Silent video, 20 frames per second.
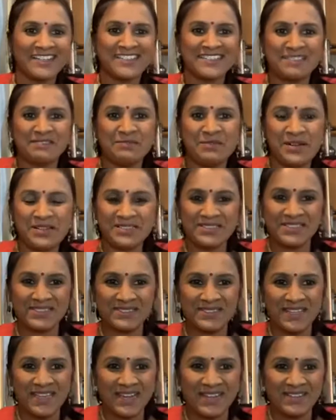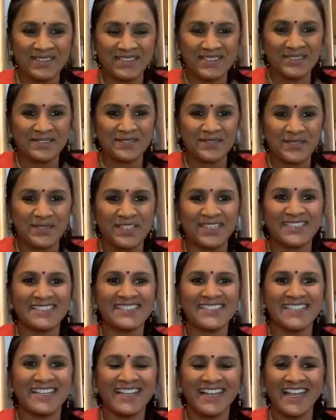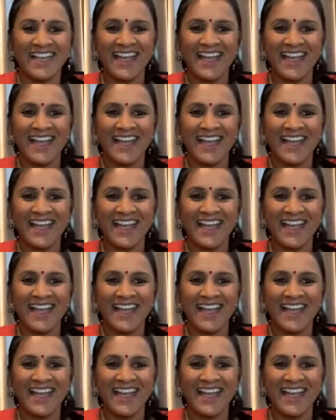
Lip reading: someone to do the errand for us.